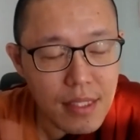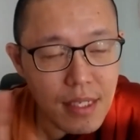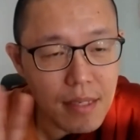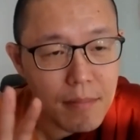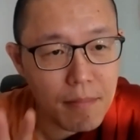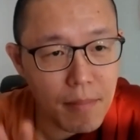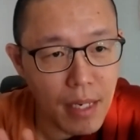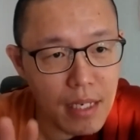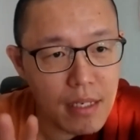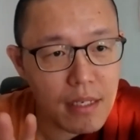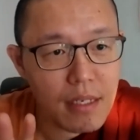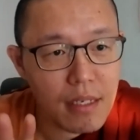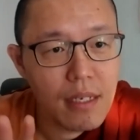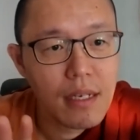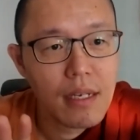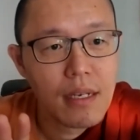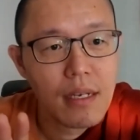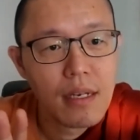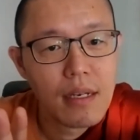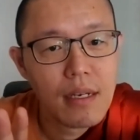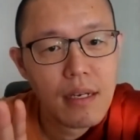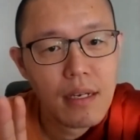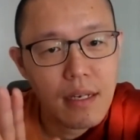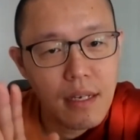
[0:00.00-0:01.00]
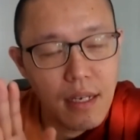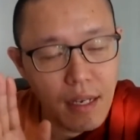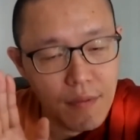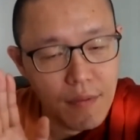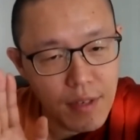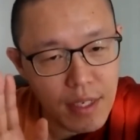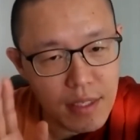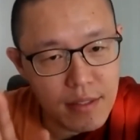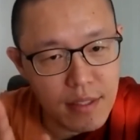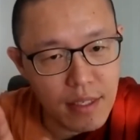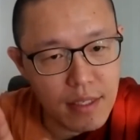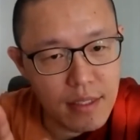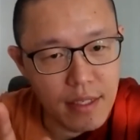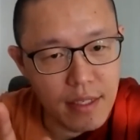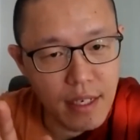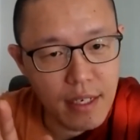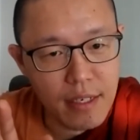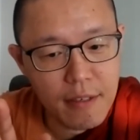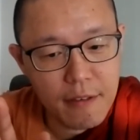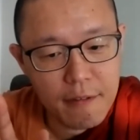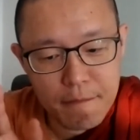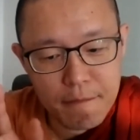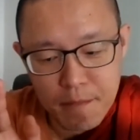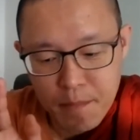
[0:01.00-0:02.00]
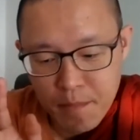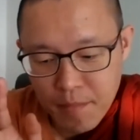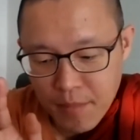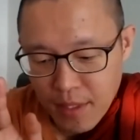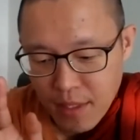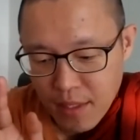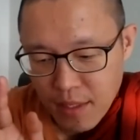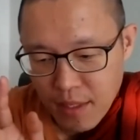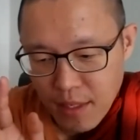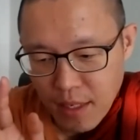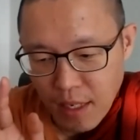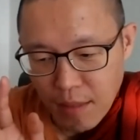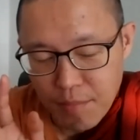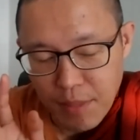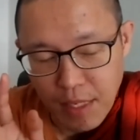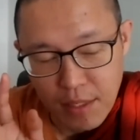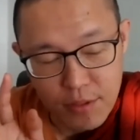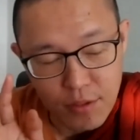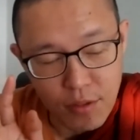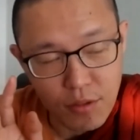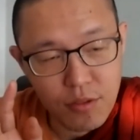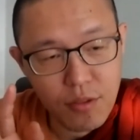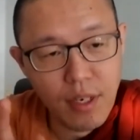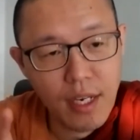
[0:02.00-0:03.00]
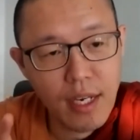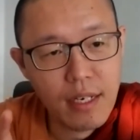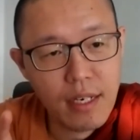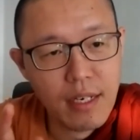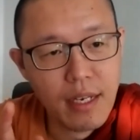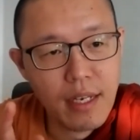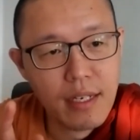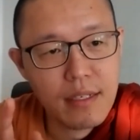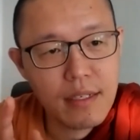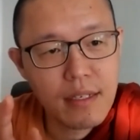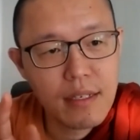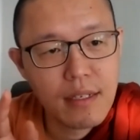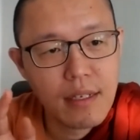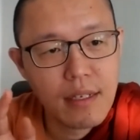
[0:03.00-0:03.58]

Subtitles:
But having said that, I must also highlight